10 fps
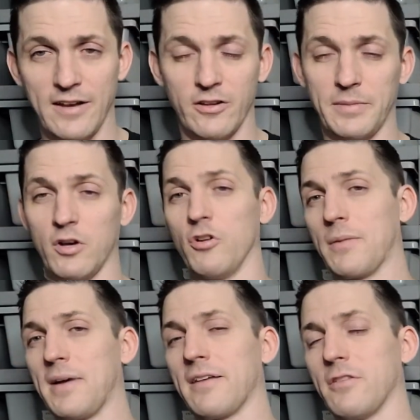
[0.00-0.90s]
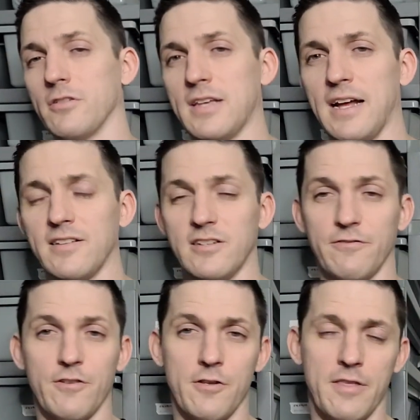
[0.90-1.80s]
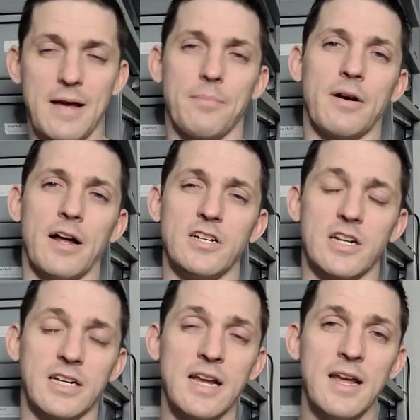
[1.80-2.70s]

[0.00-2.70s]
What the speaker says: You'll be holding back those hets to further that project.